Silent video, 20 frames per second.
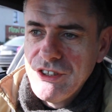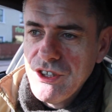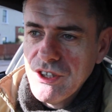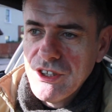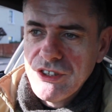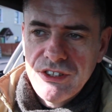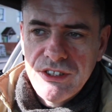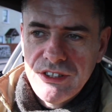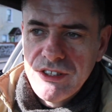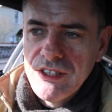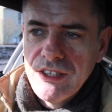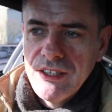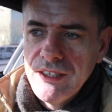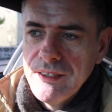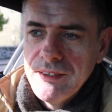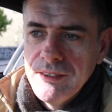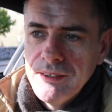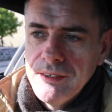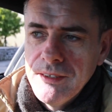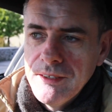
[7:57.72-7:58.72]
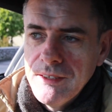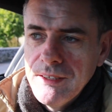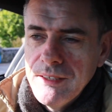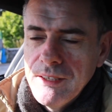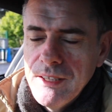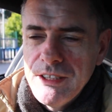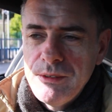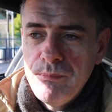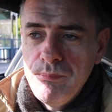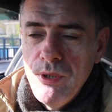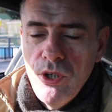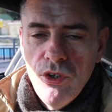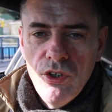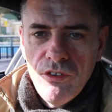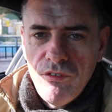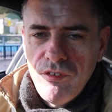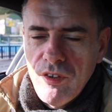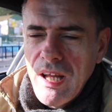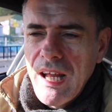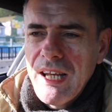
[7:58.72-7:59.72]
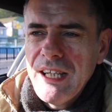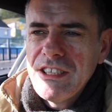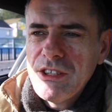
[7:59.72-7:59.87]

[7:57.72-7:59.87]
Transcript: is just, it's beautiful.